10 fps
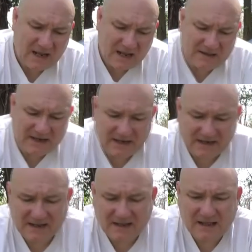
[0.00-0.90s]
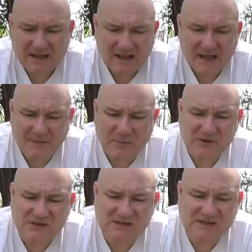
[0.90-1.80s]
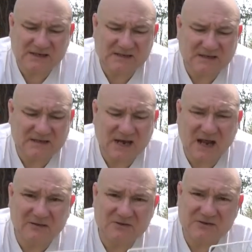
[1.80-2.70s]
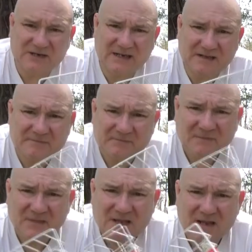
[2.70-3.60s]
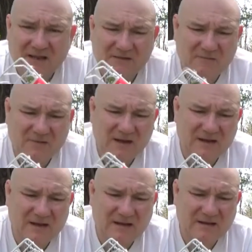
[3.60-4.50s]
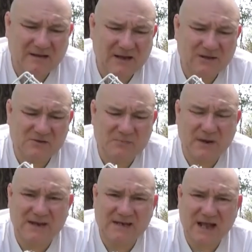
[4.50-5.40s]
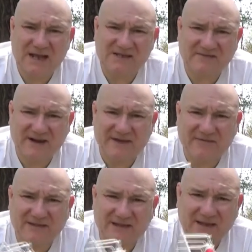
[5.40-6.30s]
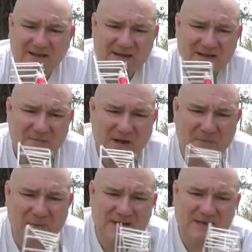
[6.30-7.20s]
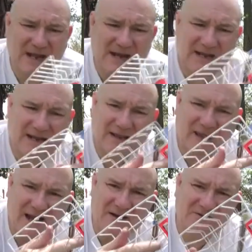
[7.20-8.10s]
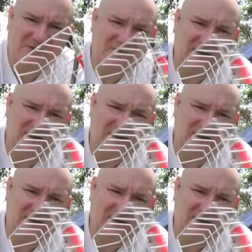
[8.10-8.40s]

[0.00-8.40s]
And then I purchased this at the Dollar Tree. I use bread ties for everything, but I bread tied a lighter to